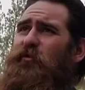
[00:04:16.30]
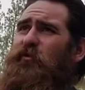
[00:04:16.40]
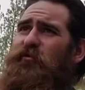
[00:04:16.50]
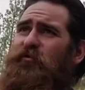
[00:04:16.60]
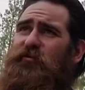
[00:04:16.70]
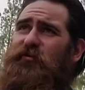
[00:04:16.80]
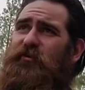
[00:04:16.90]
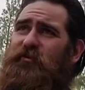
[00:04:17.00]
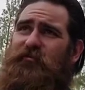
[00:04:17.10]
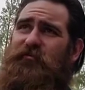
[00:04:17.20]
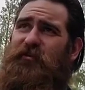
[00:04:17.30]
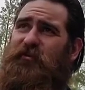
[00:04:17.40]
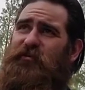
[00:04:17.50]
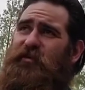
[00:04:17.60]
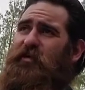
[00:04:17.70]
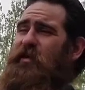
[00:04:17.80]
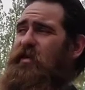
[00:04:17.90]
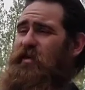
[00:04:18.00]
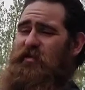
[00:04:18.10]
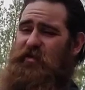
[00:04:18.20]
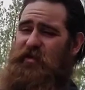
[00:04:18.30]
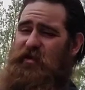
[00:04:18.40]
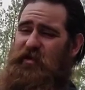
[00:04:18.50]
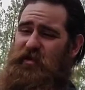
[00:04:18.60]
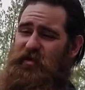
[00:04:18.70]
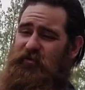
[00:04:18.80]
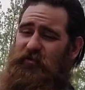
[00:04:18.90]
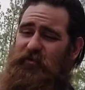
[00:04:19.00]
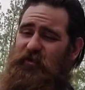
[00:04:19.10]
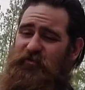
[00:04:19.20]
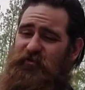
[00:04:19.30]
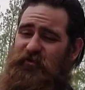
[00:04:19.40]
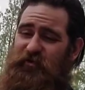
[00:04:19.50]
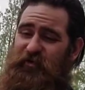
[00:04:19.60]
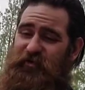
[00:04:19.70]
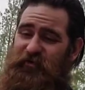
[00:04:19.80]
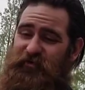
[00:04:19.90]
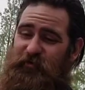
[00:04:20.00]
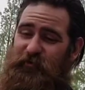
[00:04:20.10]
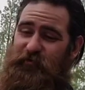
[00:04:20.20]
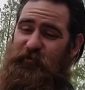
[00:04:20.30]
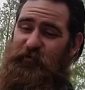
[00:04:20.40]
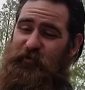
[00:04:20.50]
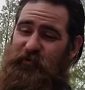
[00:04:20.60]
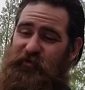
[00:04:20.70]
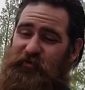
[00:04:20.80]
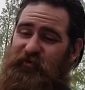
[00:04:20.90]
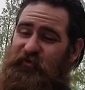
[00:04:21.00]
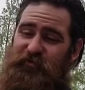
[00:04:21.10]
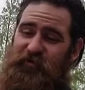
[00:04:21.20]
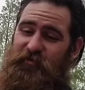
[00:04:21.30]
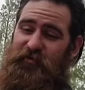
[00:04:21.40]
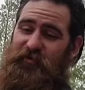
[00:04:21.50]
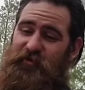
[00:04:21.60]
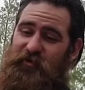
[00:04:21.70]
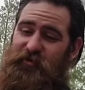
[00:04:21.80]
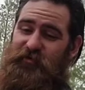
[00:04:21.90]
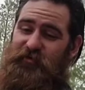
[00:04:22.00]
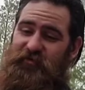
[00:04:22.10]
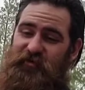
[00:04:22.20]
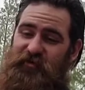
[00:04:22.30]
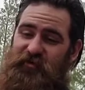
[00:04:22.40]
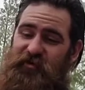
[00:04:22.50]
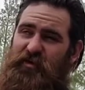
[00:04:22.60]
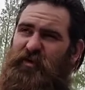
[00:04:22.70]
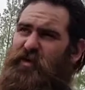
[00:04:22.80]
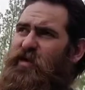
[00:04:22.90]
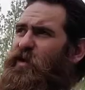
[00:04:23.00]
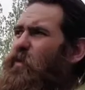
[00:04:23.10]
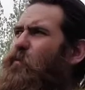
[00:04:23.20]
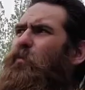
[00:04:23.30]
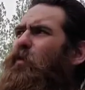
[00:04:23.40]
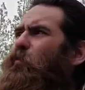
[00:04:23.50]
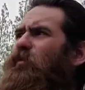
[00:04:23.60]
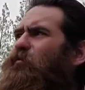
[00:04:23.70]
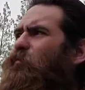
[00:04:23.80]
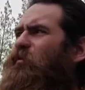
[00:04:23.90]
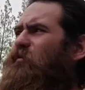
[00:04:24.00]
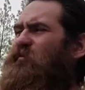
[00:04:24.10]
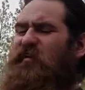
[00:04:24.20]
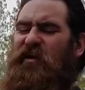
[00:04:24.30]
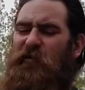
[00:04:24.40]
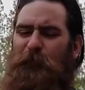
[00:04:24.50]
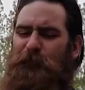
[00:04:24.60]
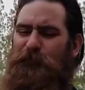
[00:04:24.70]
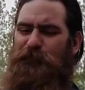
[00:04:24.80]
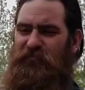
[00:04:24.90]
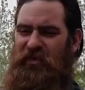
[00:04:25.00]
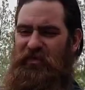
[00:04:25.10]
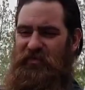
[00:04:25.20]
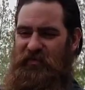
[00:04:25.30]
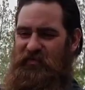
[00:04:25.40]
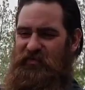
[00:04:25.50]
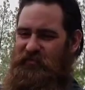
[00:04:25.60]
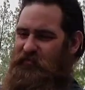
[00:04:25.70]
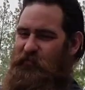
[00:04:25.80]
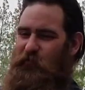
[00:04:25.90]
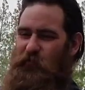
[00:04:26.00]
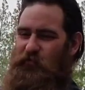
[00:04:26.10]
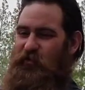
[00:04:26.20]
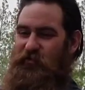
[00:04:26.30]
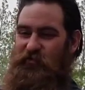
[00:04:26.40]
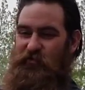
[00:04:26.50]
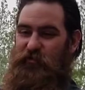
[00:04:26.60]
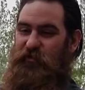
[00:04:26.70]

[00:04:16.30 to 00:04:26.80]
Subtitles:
all the ingredients that a little longer ingredients I'm going to be reading, because everything else is like, wait, what is he saying? So I'm not gonna